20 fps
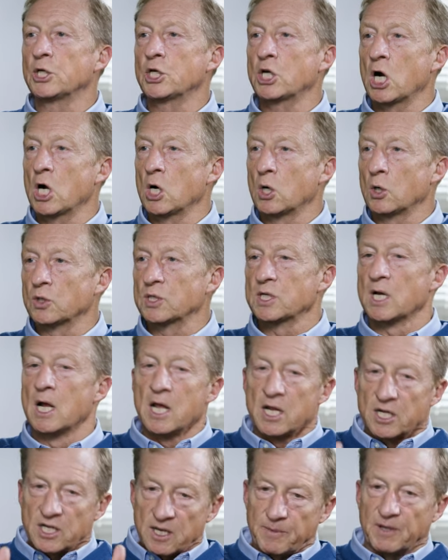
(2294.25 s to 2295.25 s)
chose
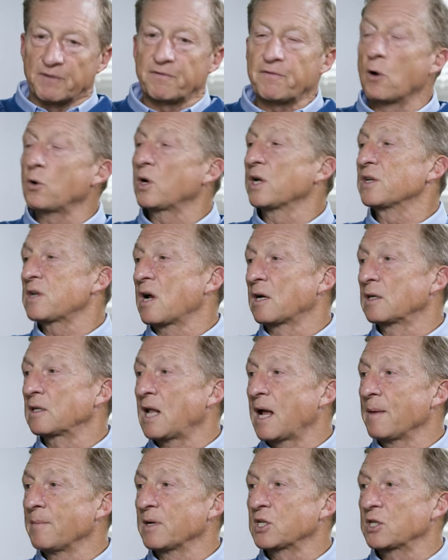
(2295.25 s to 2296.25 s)
to be focused on
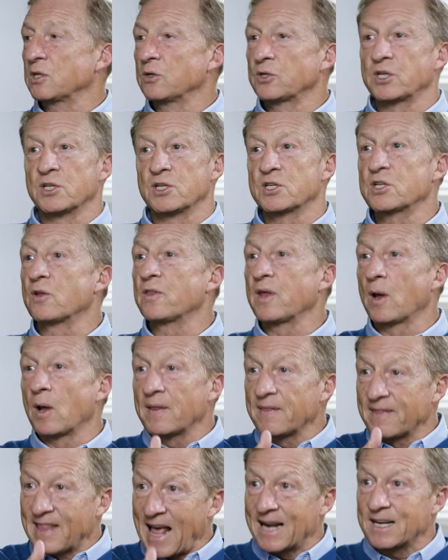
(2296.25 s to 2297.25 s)
climate solutions so that
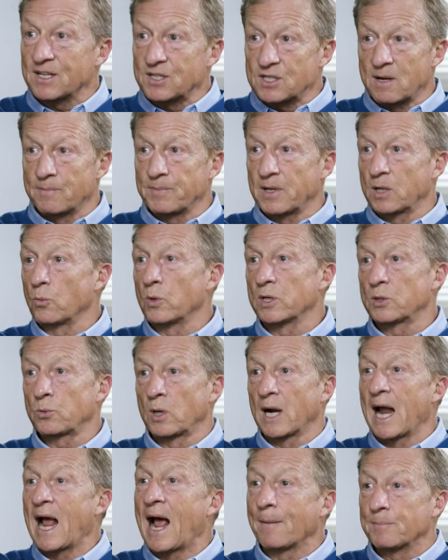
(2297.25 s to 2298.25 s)
that is something which
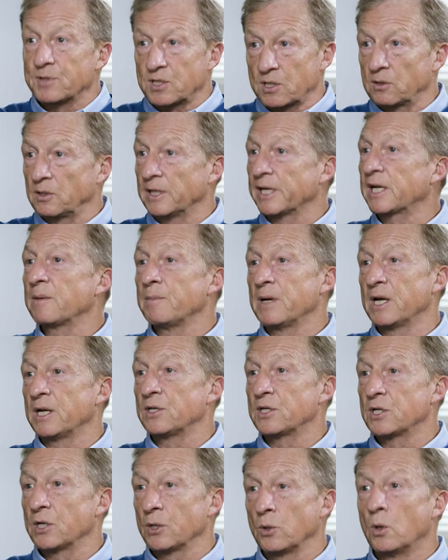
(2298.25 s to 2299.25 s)
we're absolutely
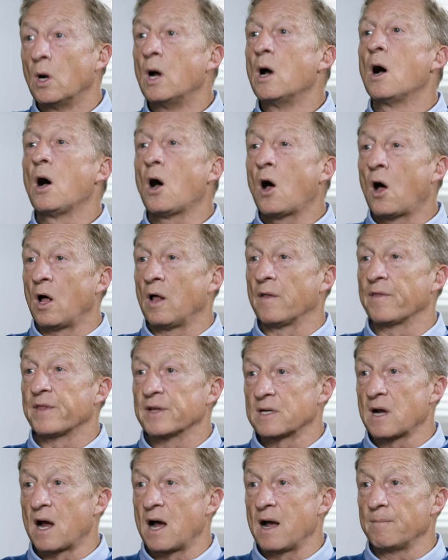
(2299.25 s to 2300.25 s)
committed to all the
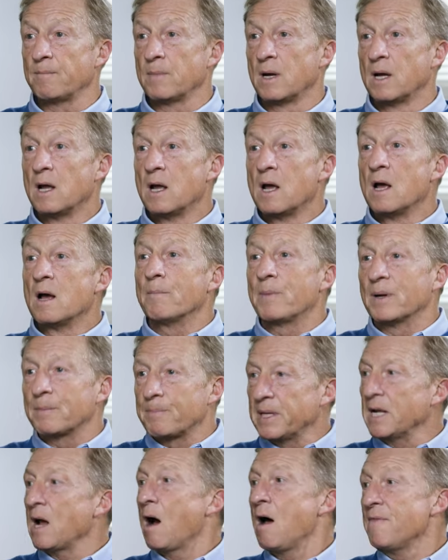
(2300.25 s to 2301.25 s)
time. But
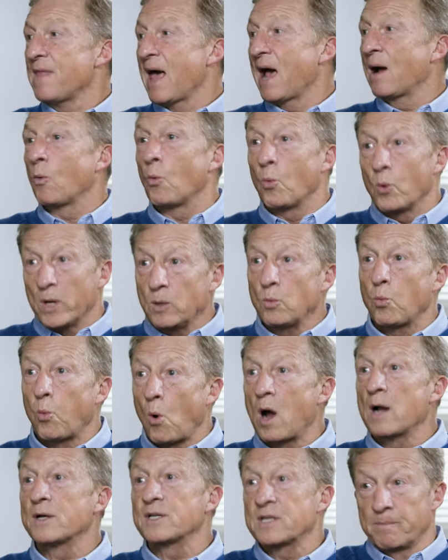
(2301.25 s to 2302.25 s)
beyond that, we
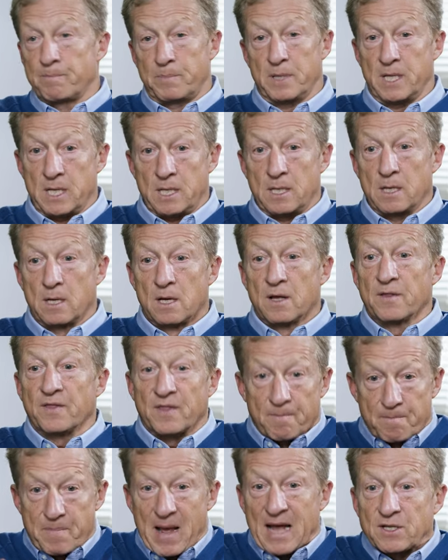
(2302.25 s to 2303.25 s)
want to be
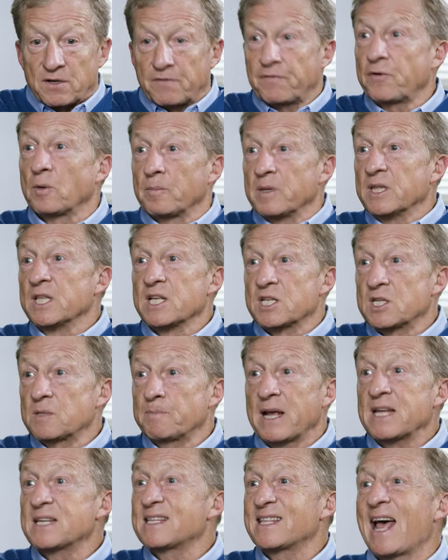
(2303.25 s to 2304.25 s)
the best firm in this
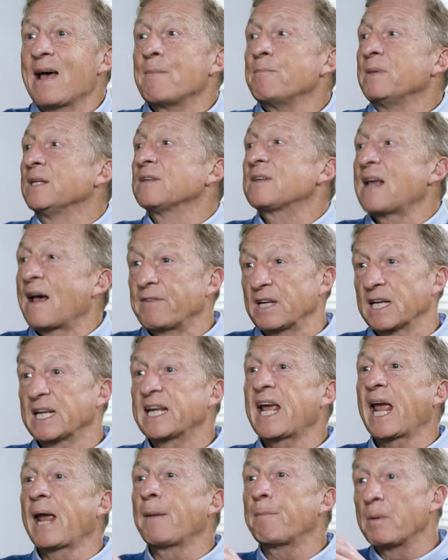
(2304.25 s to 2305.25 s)
space. That means having
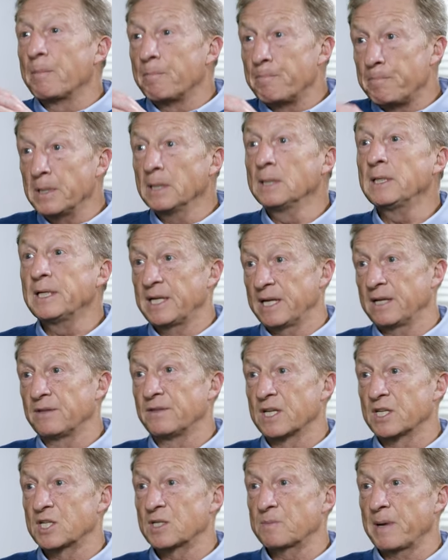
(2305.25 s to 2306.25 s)
capability in
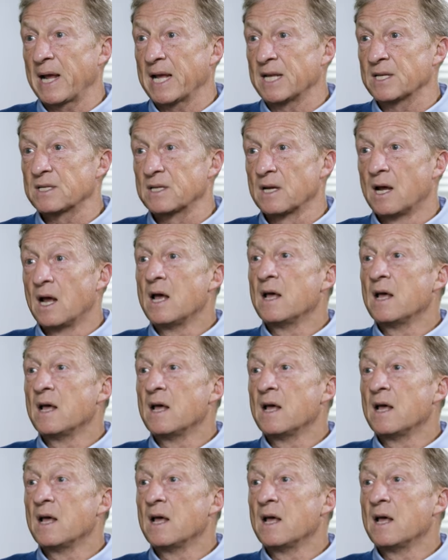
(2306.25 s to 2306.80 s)
this space